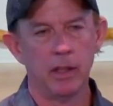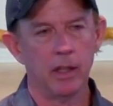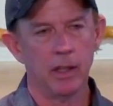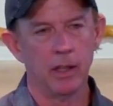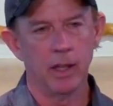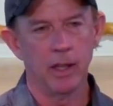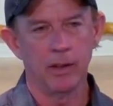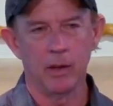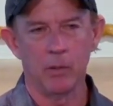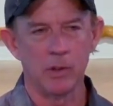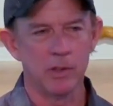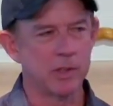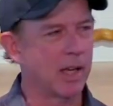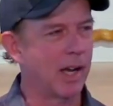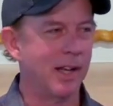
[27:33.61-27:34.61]
And there were
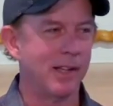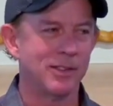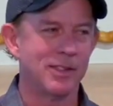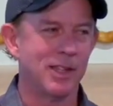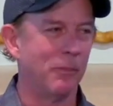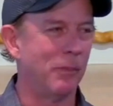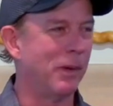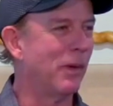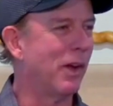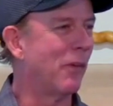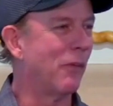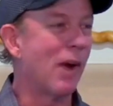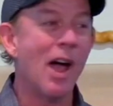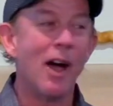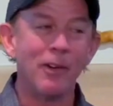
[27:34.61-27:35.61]
signs that we went
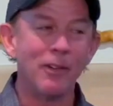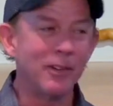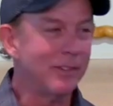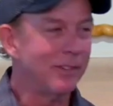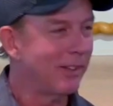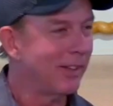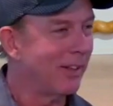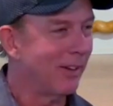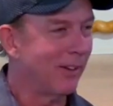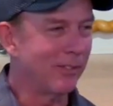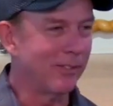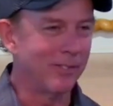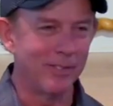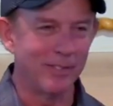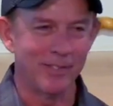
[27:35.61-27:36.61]
around, you know,
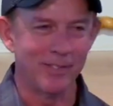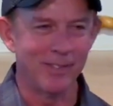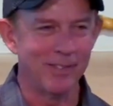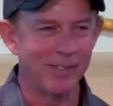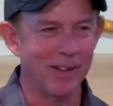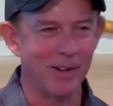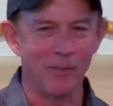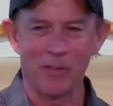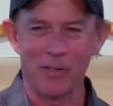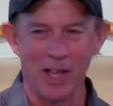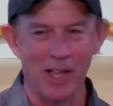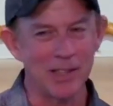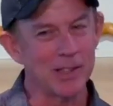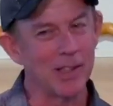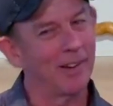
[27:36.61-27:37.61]
there were
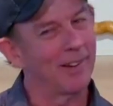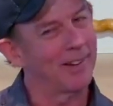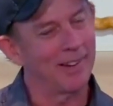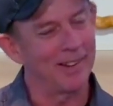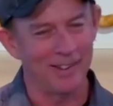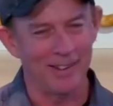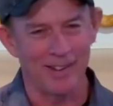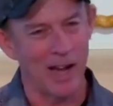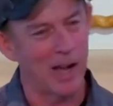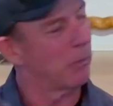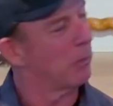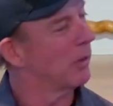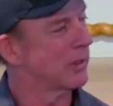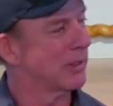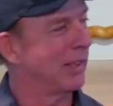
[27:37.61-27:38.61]
things that God
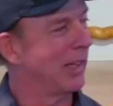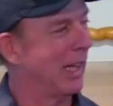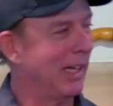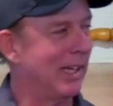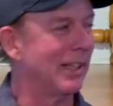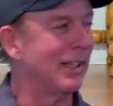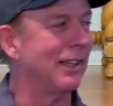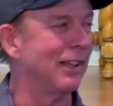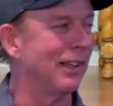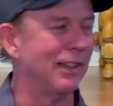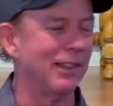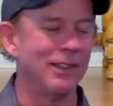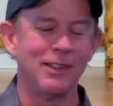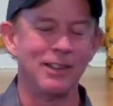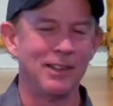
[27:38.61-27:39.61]
was, He didn't
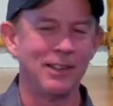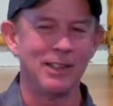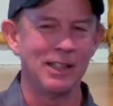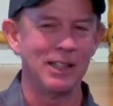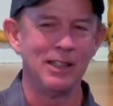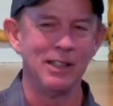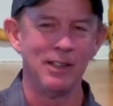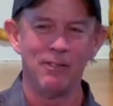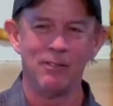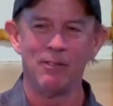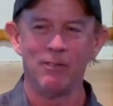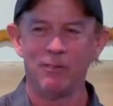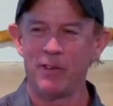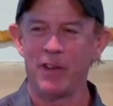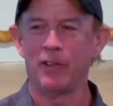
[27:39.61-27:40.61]

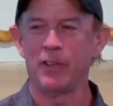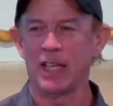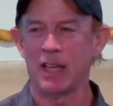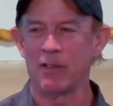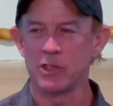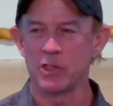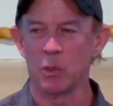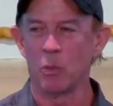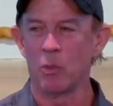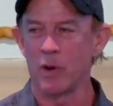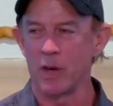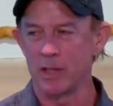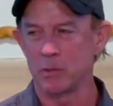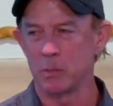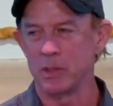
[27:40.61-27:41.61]
fail to give us the
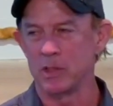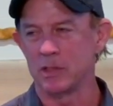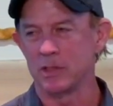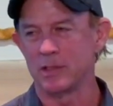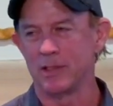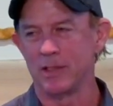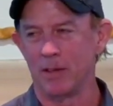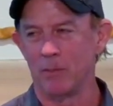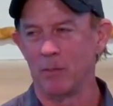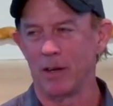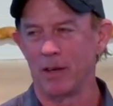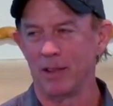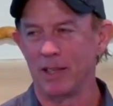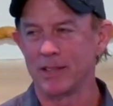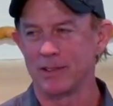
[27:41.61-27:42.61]
warnings, we just didn't want
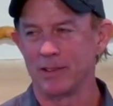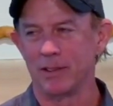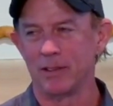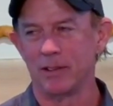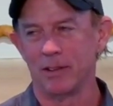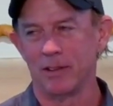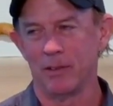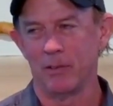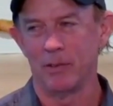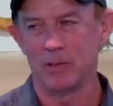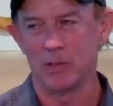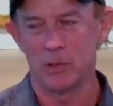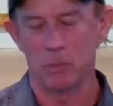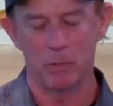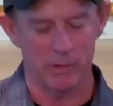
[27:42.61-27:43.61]
to listen. We
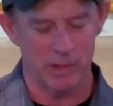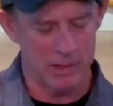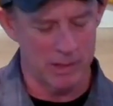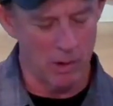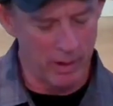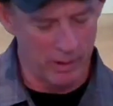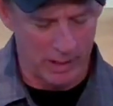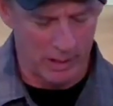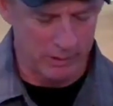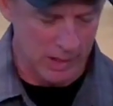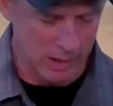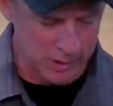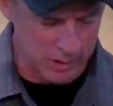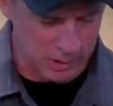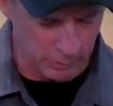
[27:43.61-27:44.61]
just, oh, I'll, I'll
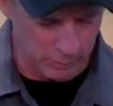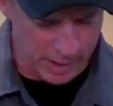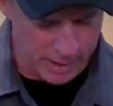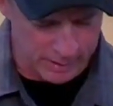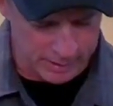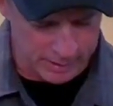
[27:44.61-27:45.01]
just go around it.